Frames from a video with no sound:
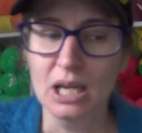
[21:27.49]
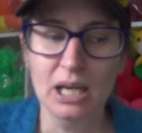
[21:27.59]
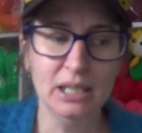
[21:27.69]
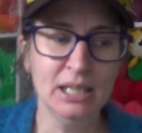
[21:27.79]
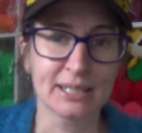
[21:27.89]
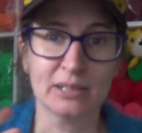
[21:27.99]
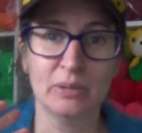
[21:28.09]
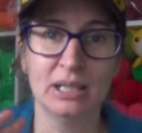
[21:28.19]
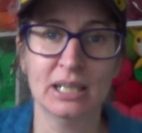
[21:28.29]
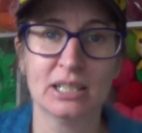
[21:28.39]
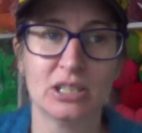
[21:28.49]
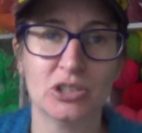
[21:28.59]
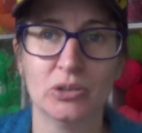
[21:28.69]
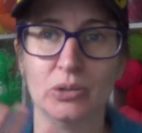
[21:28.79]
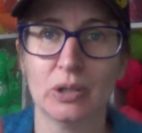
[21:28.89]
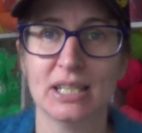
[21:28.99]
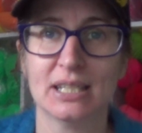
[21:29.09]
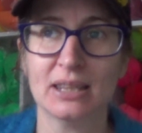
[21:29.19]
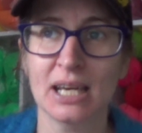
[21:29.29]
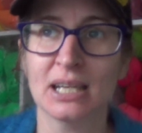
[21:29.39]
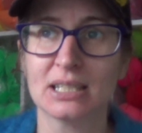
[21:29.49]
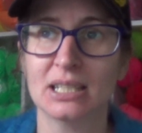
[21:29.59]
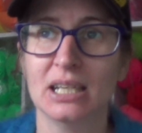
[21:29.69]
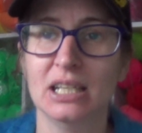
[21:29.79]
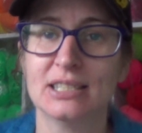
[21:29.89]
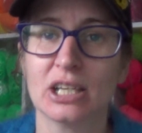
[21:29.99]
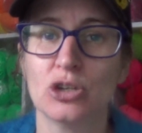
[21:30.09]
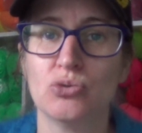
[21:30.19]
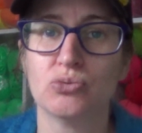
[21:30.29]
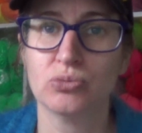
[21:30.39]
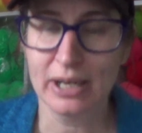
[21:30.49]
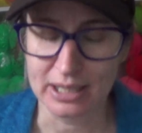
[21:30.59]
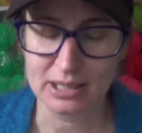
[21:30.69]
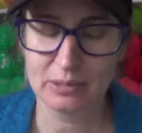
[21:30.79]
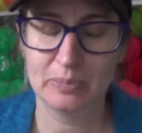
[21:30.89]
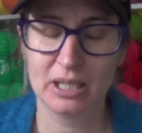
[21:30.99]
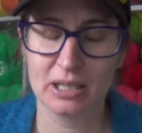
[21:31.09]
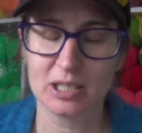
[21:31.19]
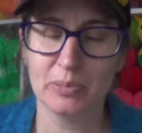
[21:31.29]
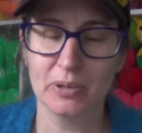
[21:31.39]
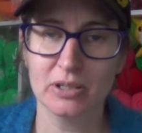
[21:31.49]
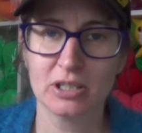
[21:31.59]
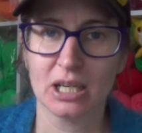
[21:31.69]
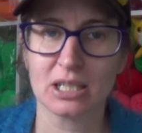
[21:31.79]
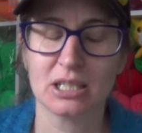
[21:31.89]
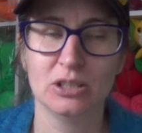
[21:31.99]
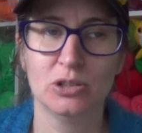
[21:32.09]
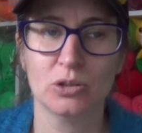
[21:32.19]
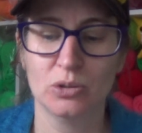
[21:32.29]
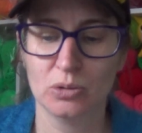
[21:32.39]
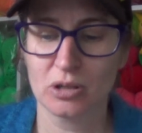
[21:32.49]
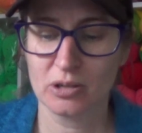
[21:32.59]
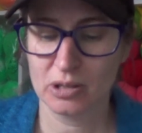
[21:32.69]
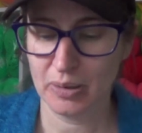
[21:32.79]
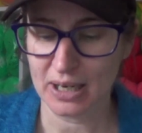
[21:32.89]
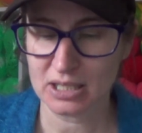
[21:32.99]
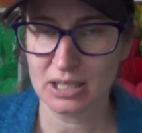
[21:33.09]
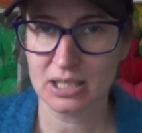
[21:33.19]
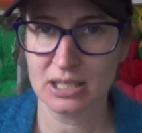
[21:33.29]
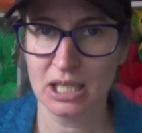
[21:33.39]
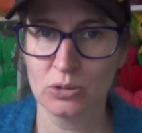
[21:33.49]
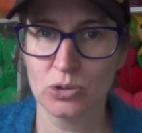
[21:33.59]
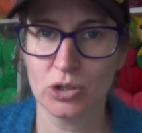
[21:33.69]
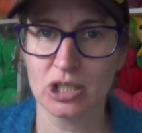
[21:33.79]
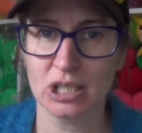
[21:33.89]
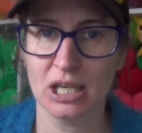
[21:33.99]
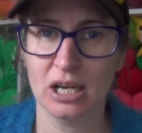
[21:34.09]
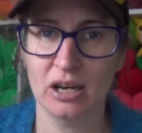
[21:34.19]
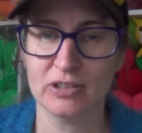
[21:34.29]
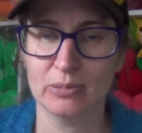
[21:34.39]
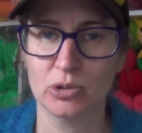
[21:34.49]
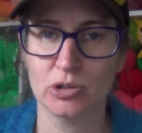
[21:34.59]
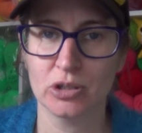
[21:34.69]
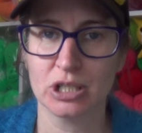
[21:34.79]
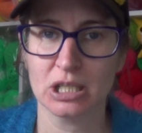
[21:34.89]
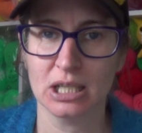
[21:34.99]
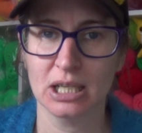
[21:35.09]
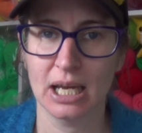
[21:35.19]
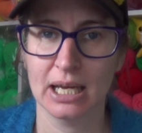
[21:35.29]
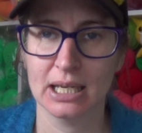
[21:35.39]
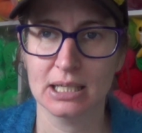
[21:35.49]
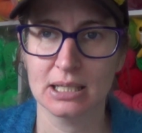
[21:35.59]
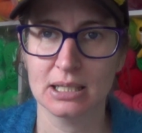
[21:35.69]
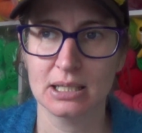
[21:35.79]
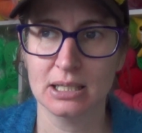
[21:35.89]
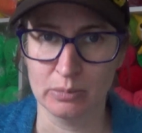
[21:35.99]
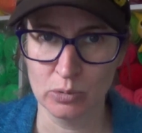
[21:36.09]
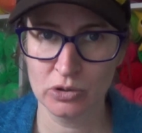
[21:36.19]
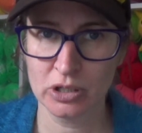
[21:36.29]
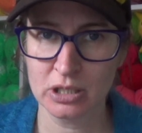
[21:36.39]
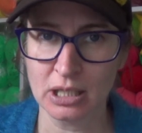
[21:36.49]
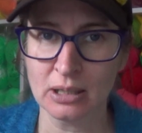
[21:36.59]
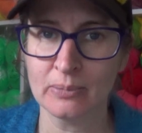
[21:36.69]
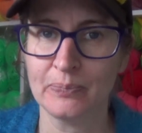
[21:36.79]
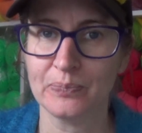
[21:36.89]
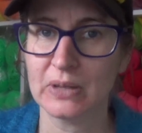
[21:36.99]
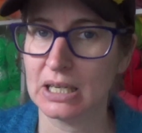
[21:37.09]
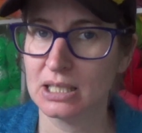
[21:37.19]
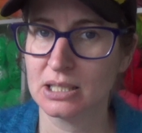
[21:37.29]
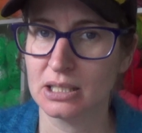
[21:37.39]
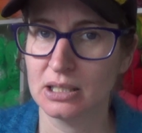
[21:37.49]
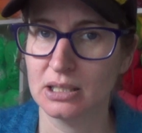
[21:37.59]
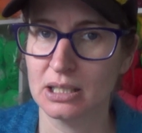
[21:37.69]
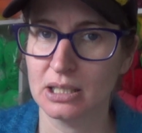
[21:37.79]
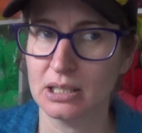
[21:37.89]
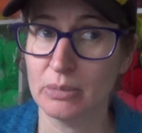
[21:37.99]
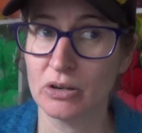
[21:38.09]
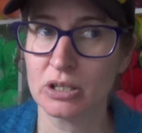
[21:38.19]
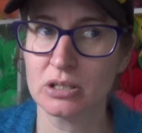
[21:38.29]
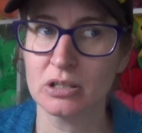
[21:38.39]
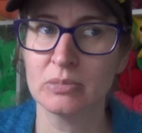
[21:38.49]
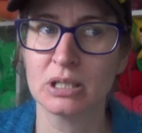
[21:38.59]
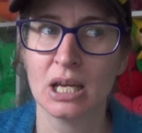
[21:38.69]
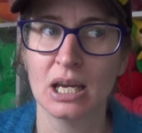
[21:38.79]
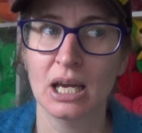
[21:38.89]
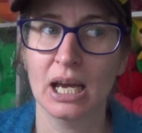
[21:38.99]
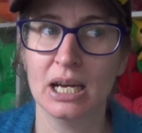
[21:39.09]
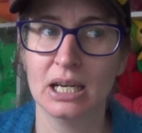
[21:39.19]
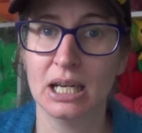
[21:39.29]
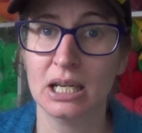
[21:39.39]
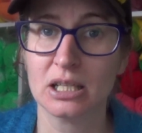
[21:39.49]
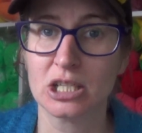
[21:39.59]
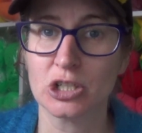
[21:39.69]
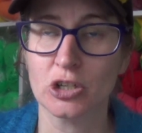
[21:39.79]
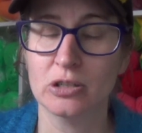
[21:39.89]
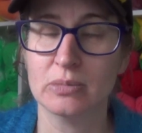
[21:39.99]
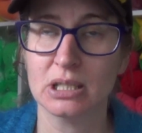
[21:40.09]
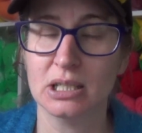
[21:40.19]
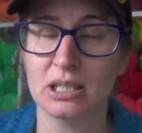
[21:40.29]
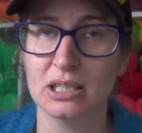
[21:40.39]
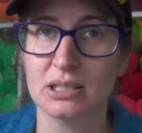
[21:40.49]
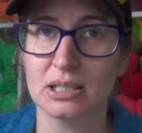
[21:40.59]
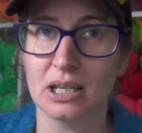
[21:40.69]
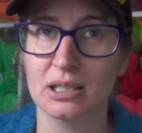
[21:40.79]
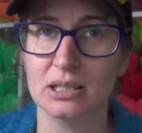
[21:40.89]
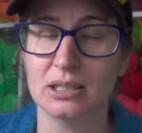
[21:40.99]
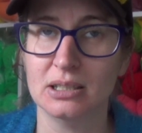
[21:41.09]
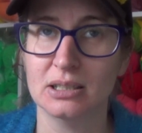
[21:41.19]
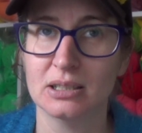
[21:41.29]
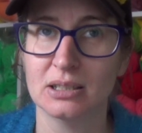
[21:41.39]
Yeah, so my latest tutorial is that. It is a great beginner's project. You practice single crochet, half double crochet, and double crochet. That is the American terms, and in English terms it is a